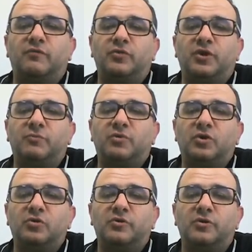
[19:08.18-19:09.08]
would not be
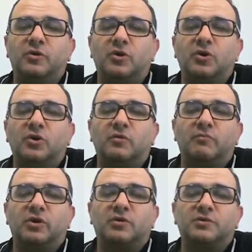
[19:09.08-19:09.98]
good,
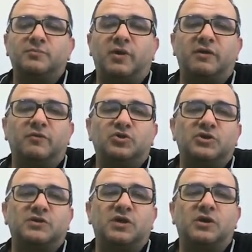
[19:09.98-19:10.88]
because black will
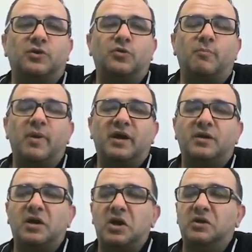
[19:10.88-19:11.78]
just kick rook
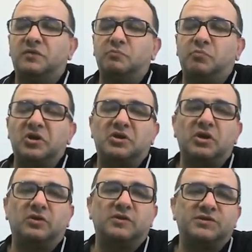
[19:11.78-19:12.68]
back and play
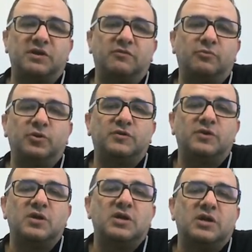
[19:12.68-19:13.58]
king d7 with
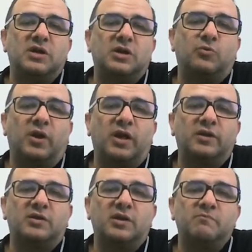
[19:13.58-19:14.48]
equal
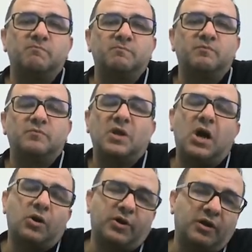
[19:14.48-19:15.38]
endgame.
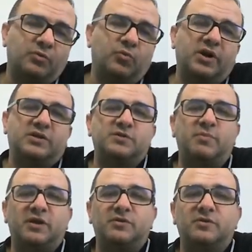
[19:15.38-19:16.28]
Okay, white is
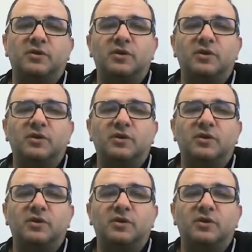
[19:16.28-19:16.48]
better